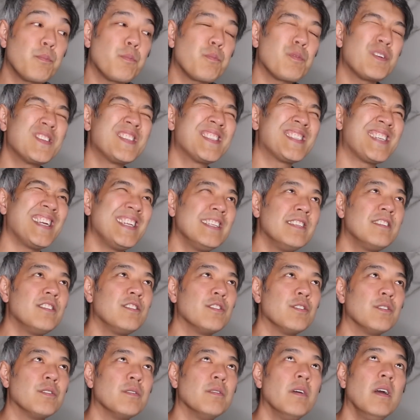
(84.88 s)
present
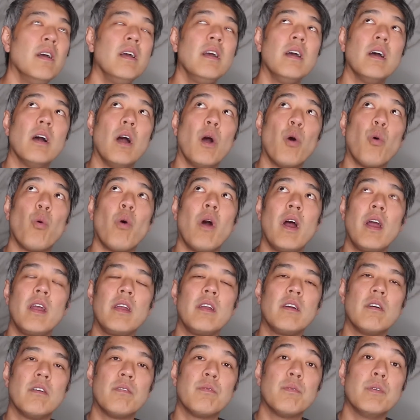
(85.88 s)
you a
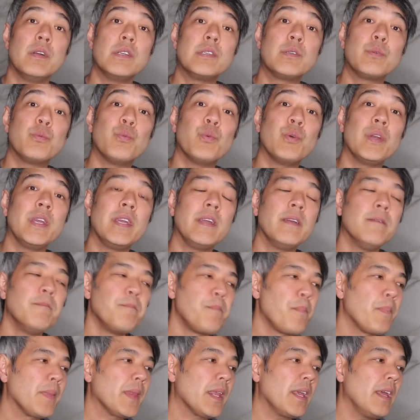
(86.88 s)
way of which we
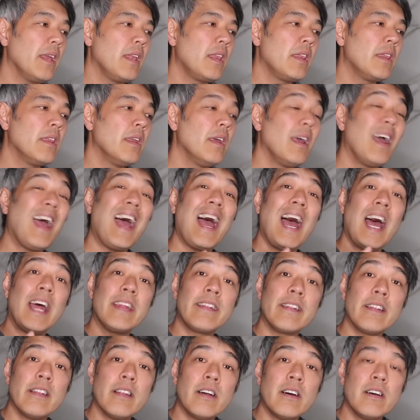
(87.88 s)
can
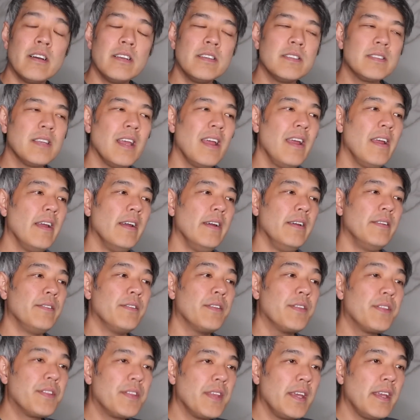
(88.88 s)
analyze
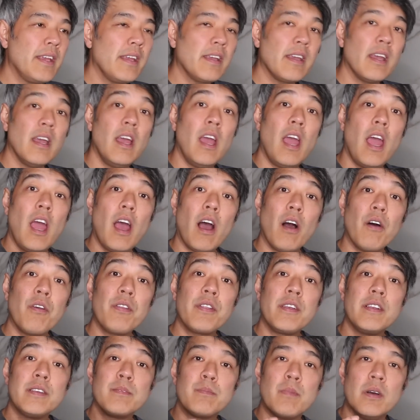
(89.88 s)
and think
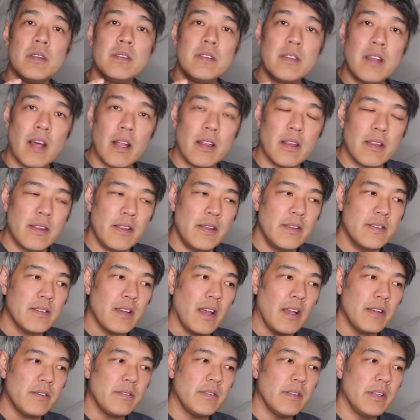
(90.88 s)
how these modalities
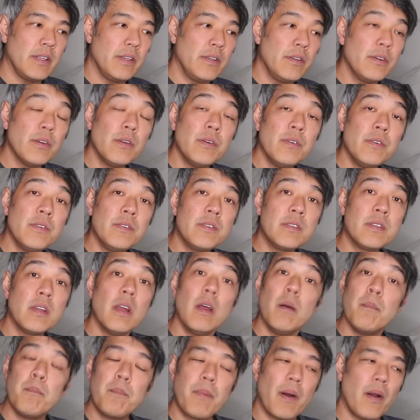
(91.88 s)
are actually used,
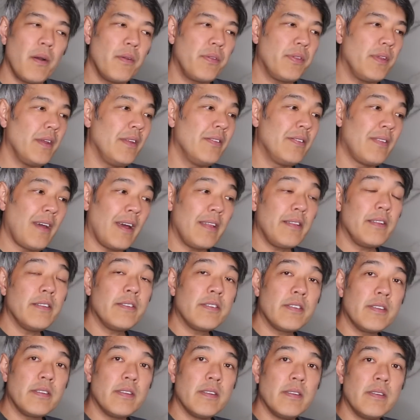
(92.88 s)
both in that
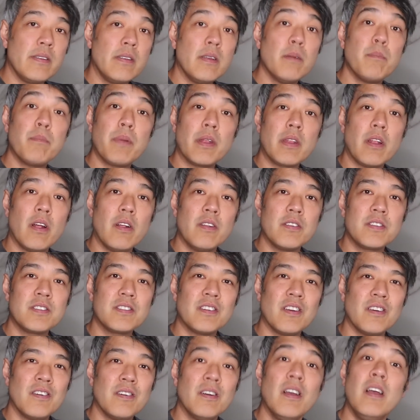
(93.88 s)
incident, but
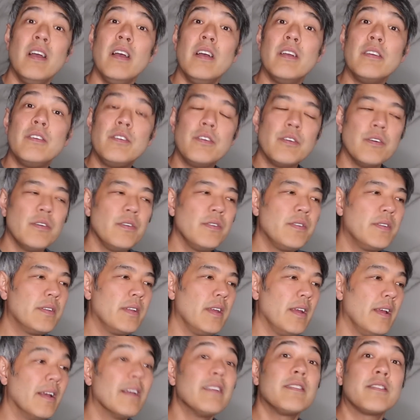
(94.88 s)
also
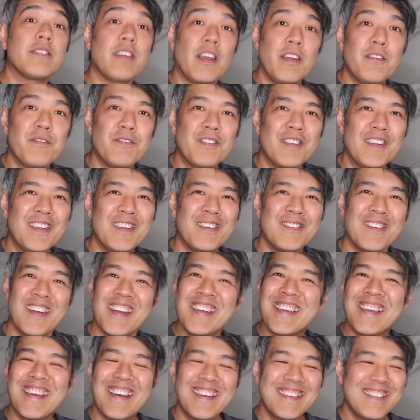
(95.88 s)
used safely.
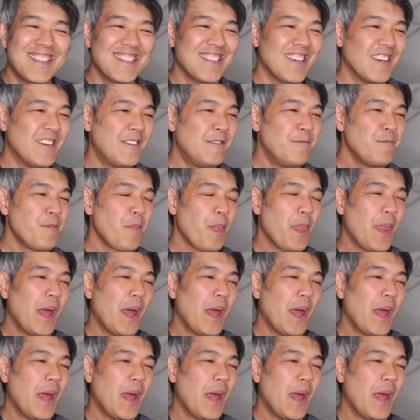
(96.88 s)
Okay, so,